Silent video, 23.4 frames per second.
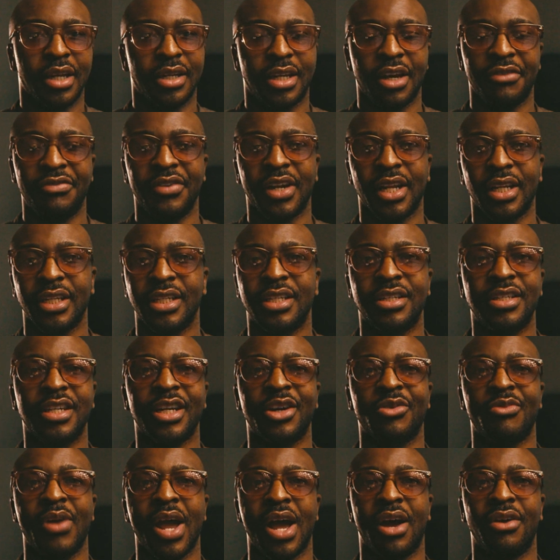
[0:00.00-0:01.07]
definitely
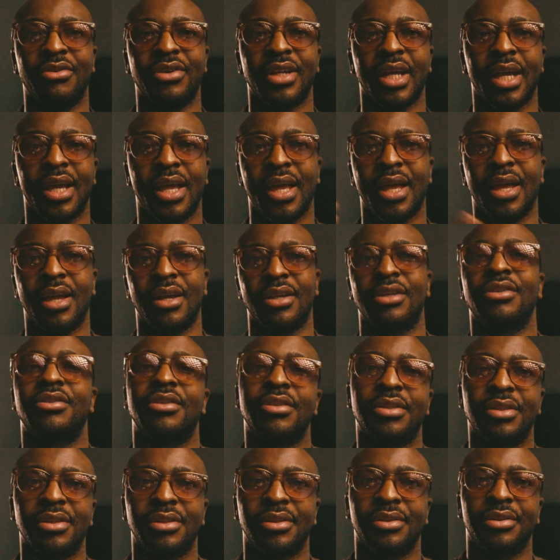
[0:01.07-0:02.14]
stick around, and
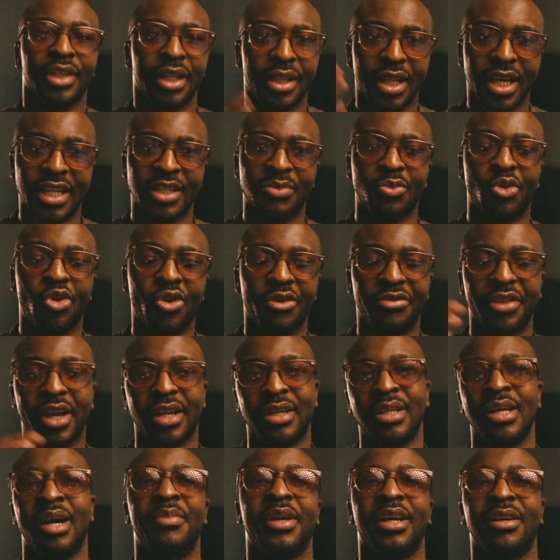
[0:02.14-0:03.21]
there's more of
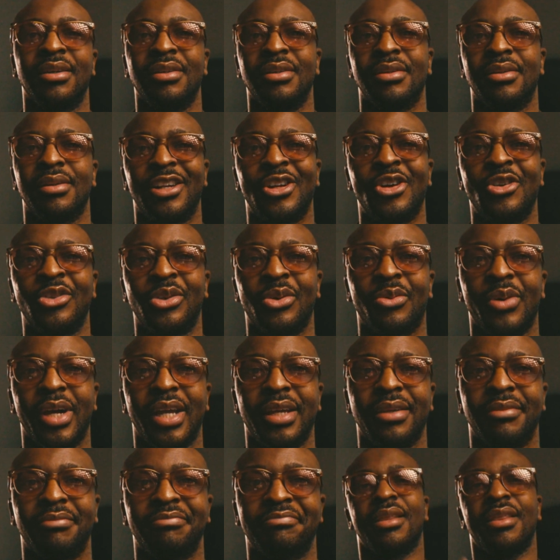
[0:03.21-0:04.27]
that coming along the way.